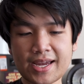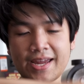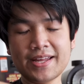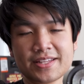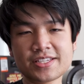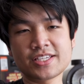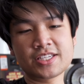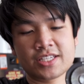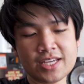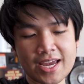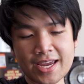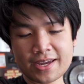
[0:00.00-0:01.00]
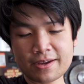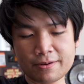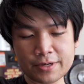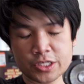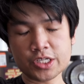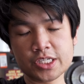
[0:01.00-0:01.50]
And this is Sey,
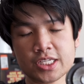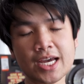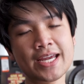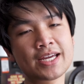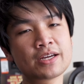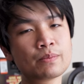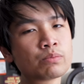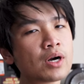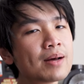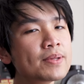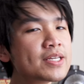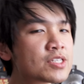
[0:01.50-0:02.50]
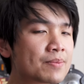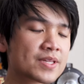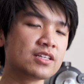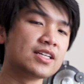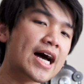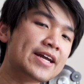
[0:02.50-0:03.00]
which is like probably some of
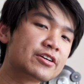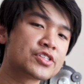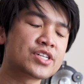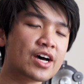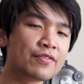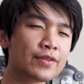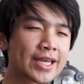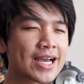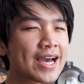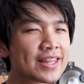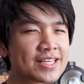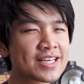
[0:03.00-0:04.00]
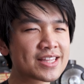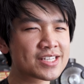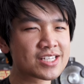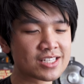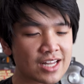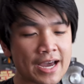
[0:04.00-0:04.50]
the lighter stuff. Like, I think
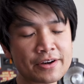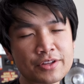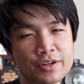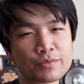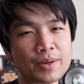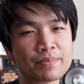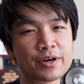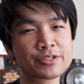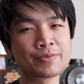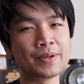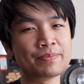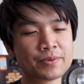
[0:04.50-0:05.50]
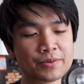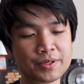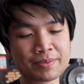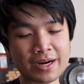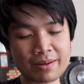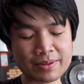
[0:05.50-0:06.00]
this is lighter than what most people
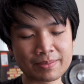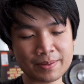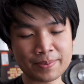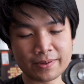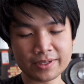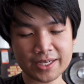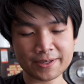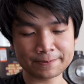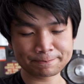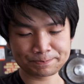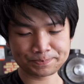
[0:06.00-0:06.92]
would probably be pulling.